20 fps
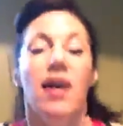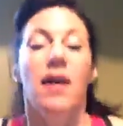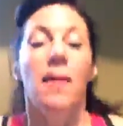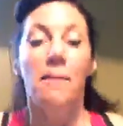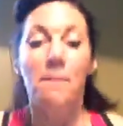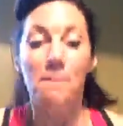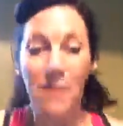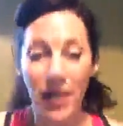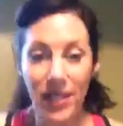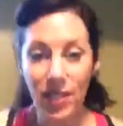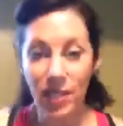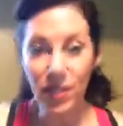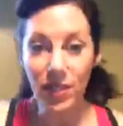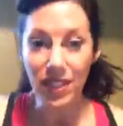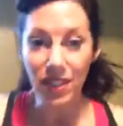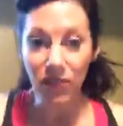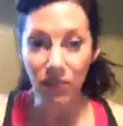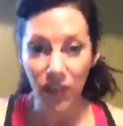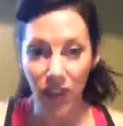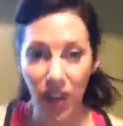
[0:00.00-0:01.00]
Muscle
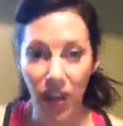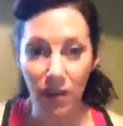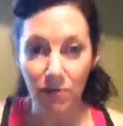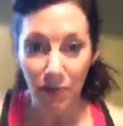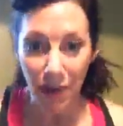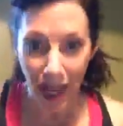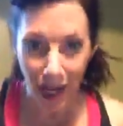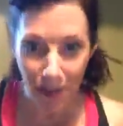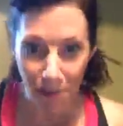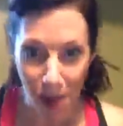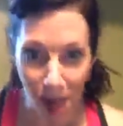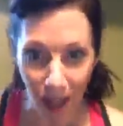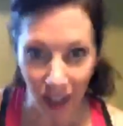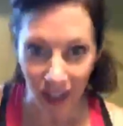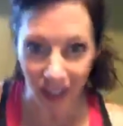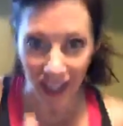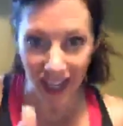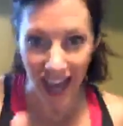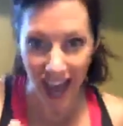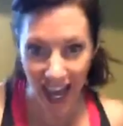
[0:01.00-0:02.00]
is a very
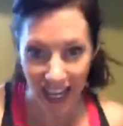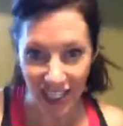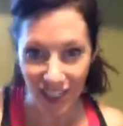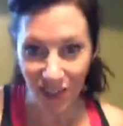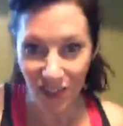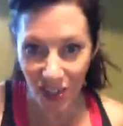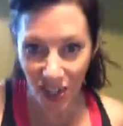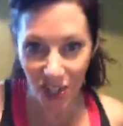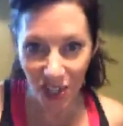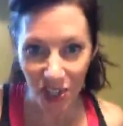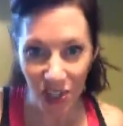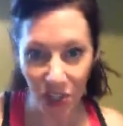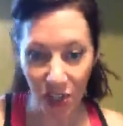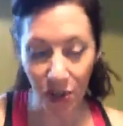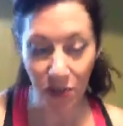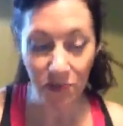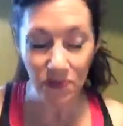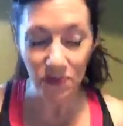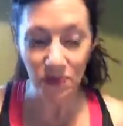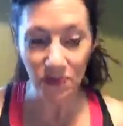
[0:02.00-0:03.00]
metabolically active tissue.